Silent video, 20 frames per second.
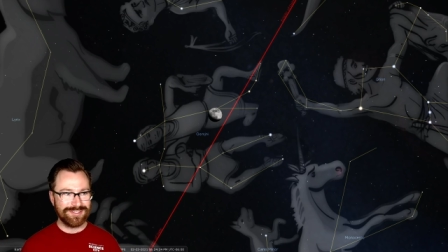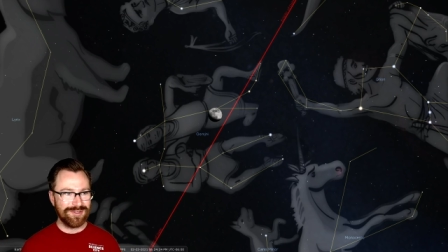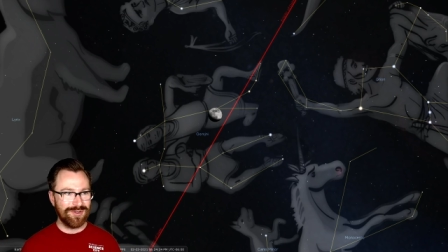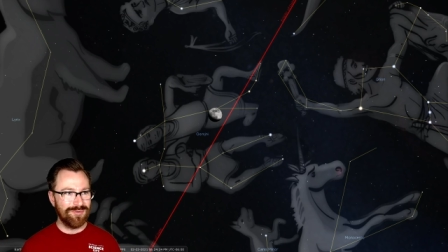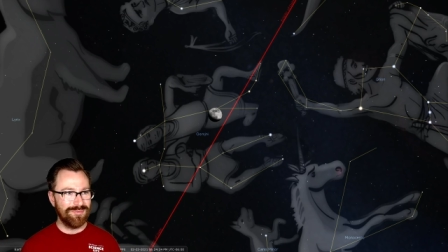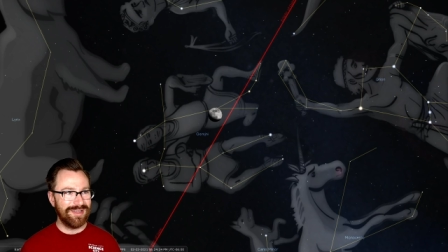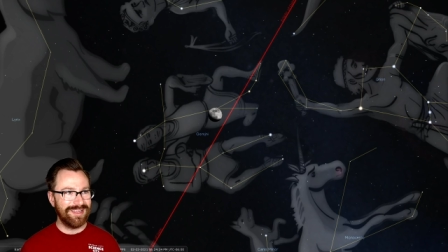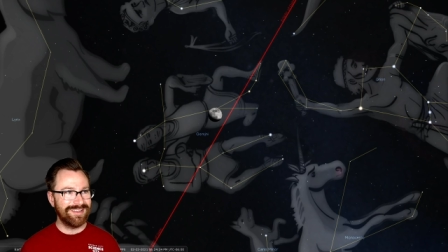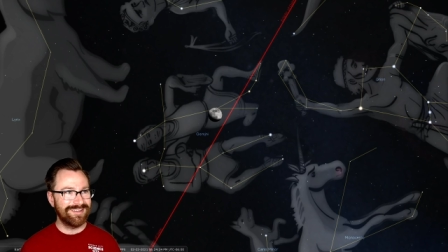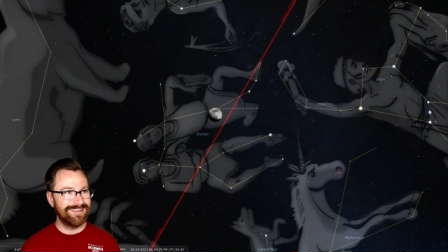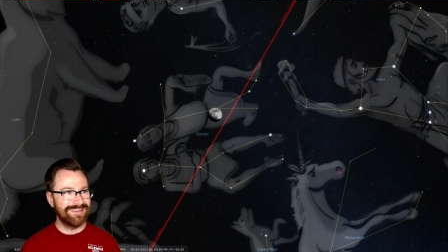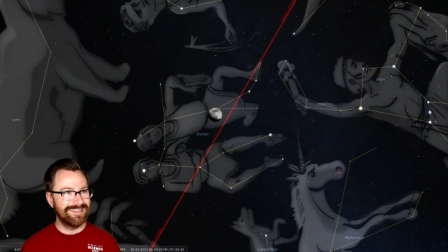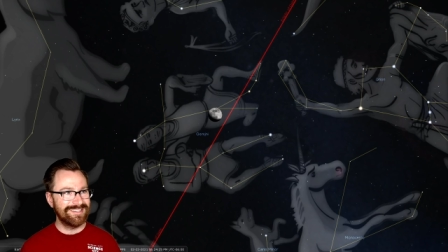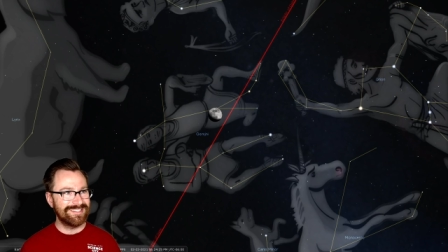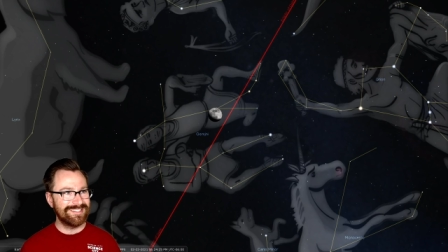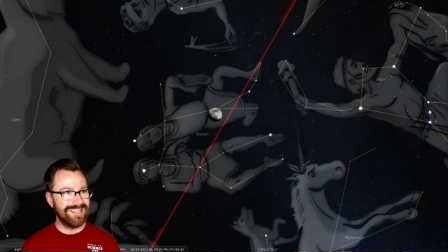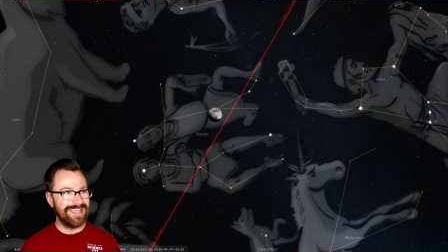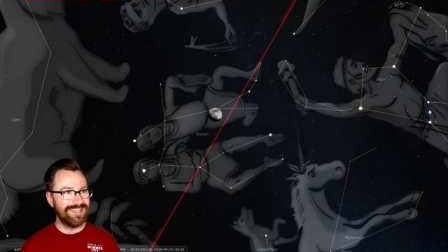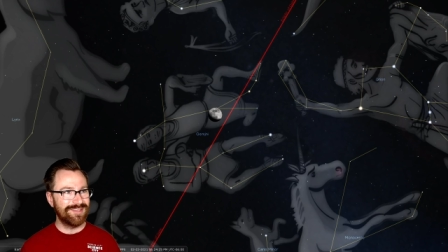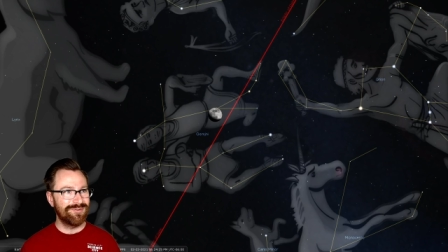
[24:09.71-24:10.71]
Oh my
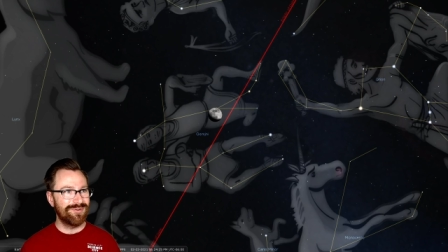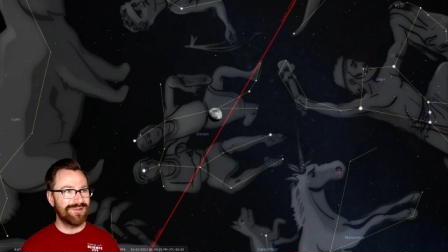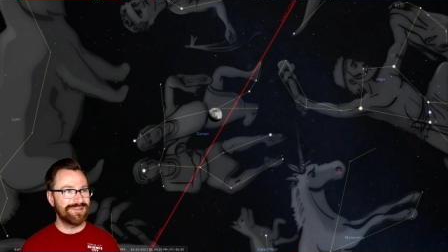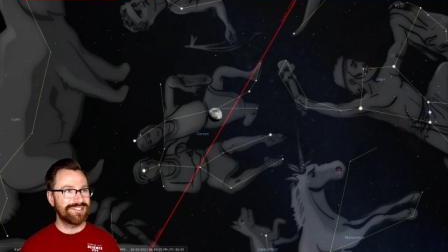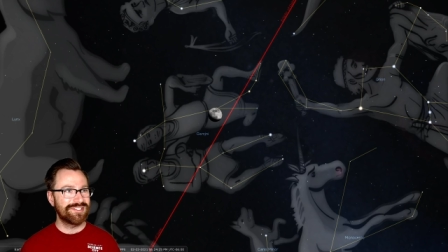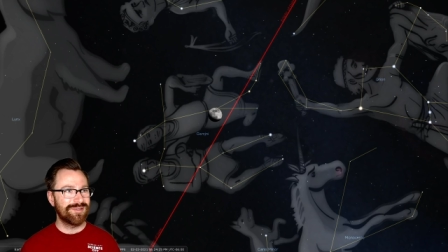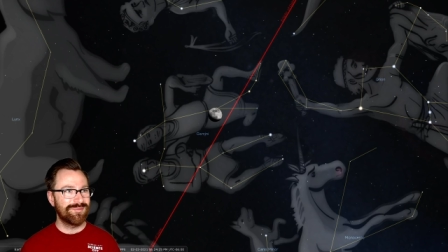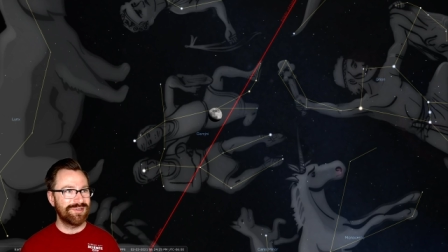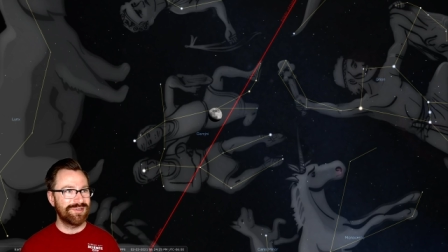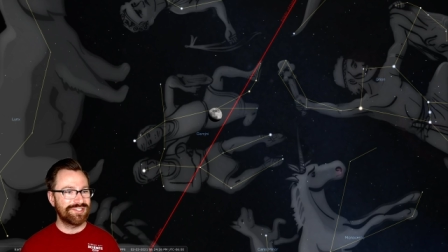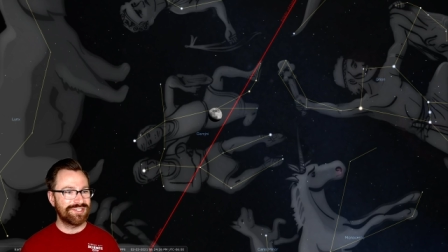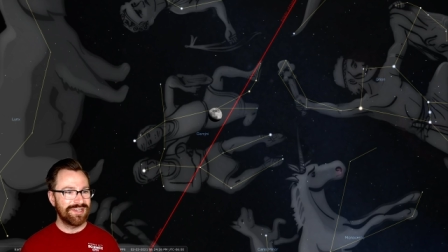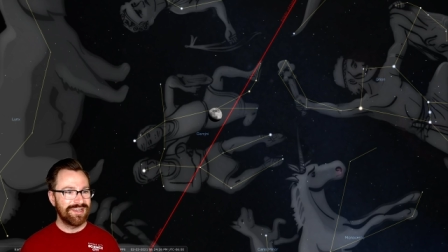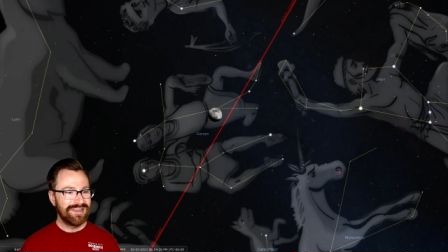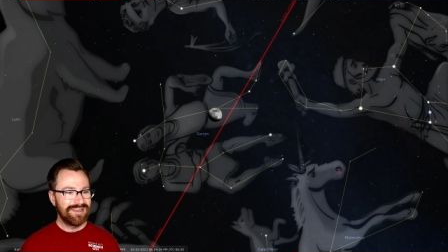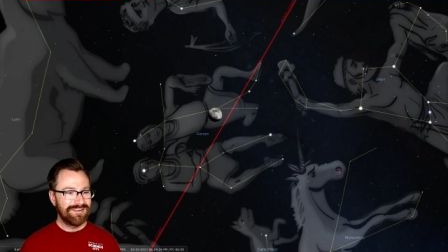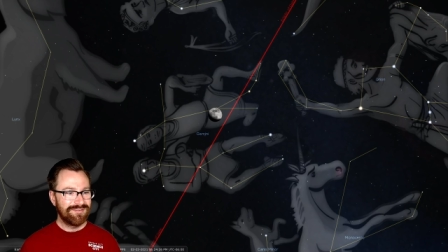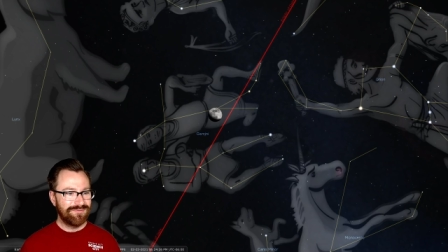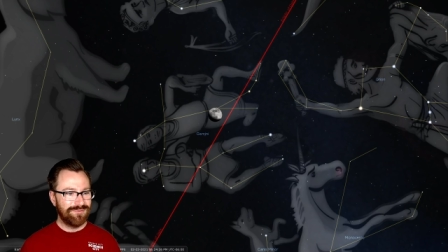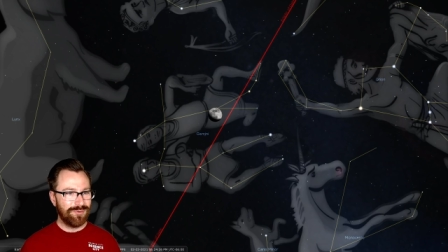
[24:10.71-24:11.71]
goodness. Thank you all so much
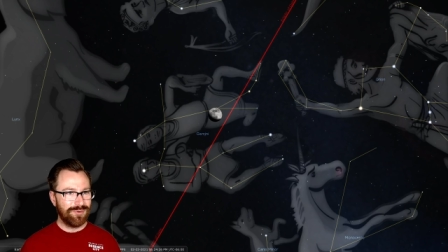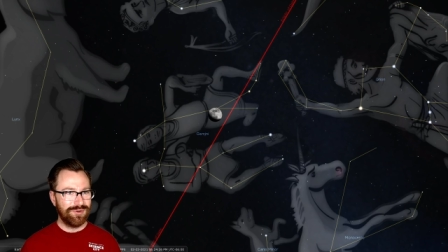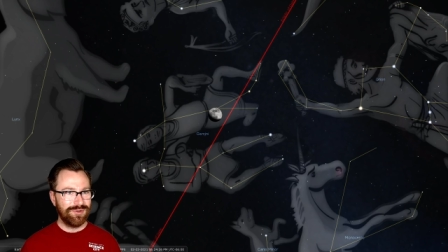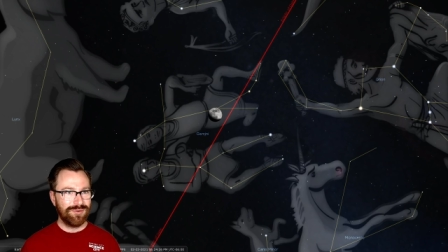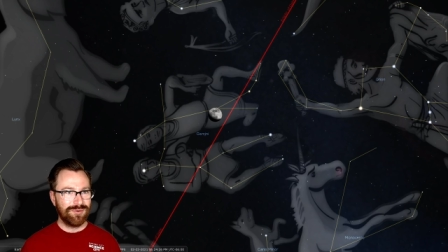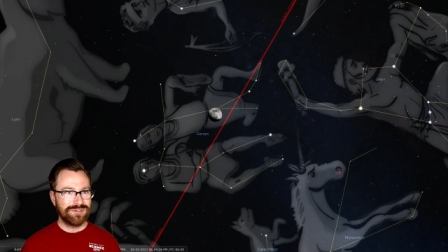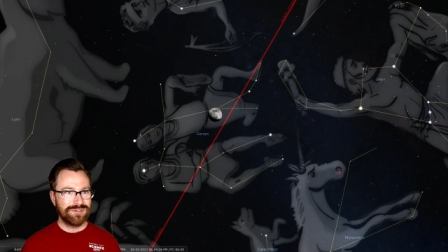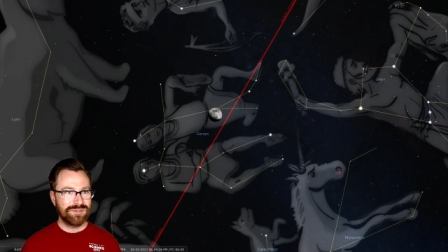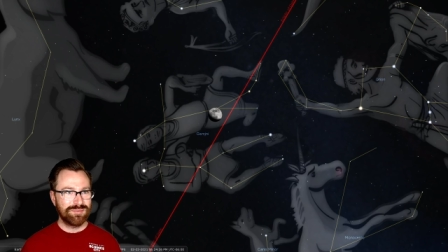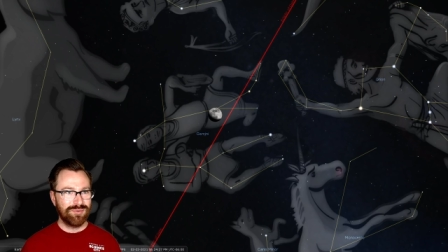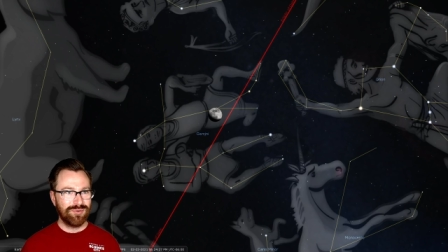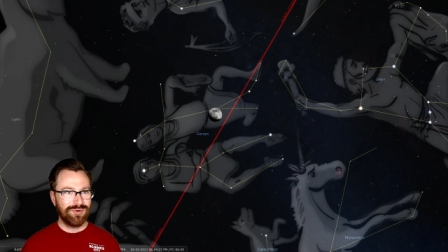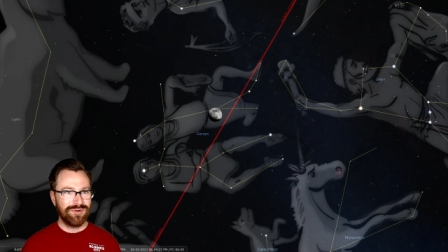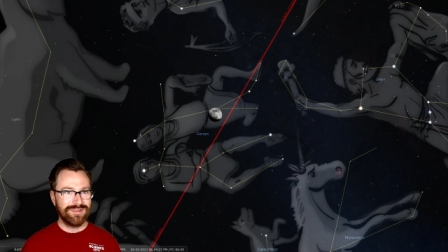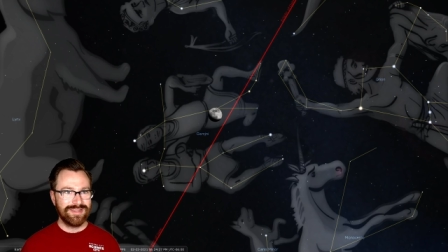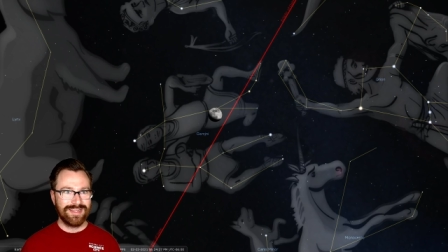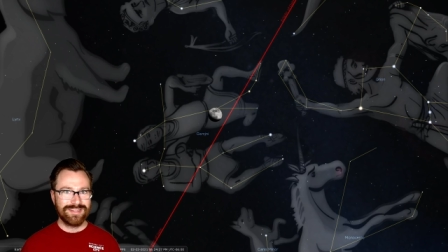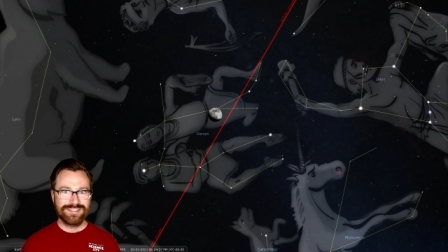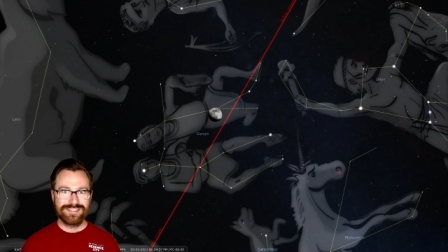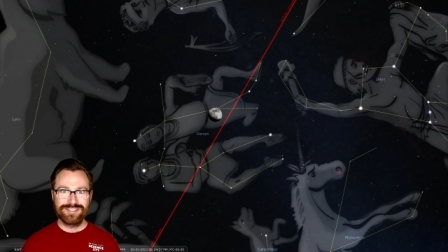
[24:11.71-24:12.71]
for your support.
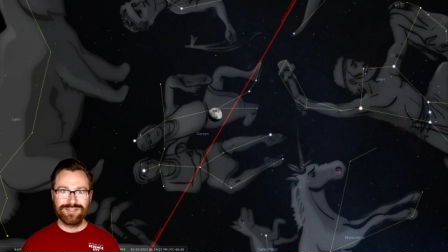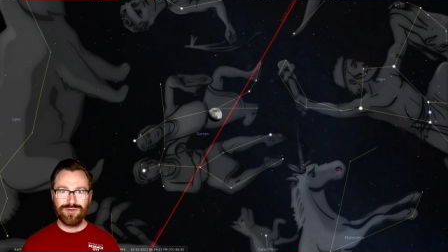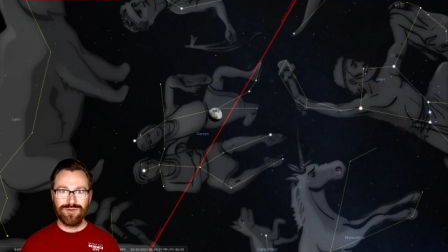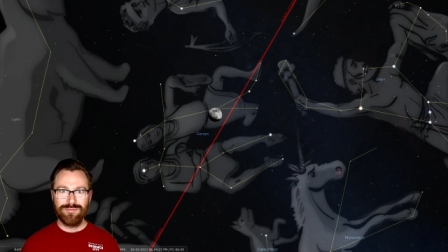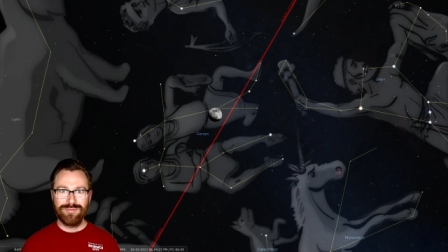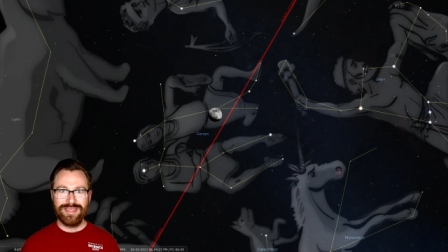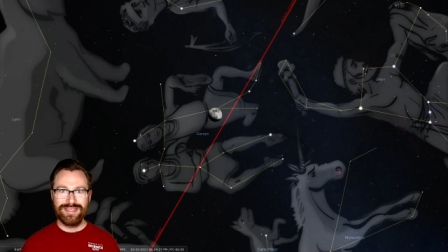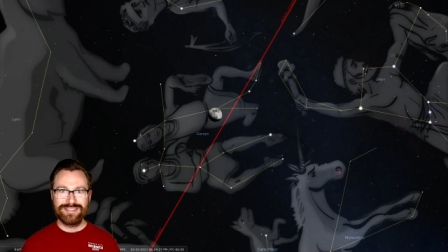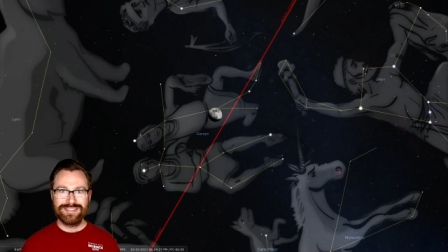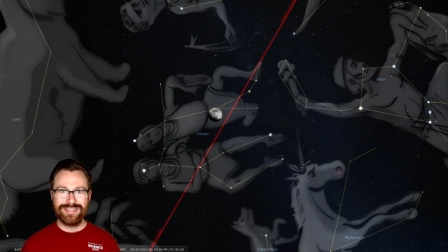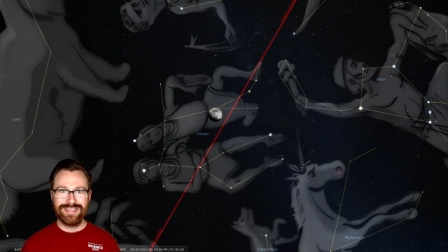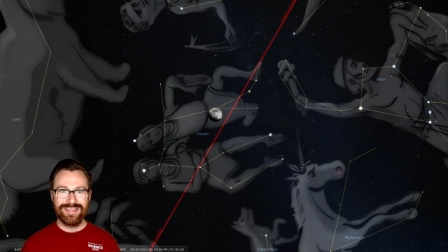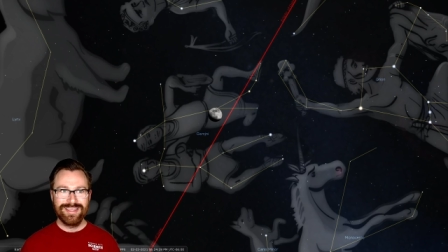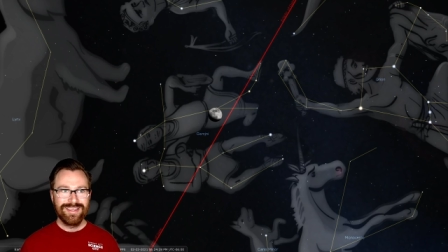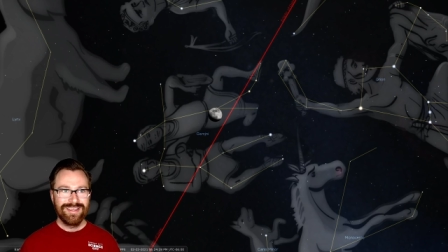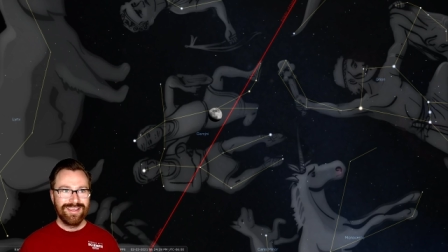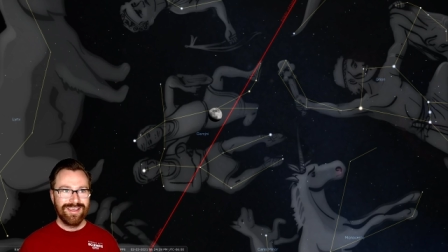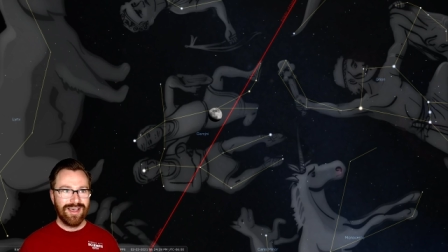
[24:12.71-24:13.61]
That's so amazing.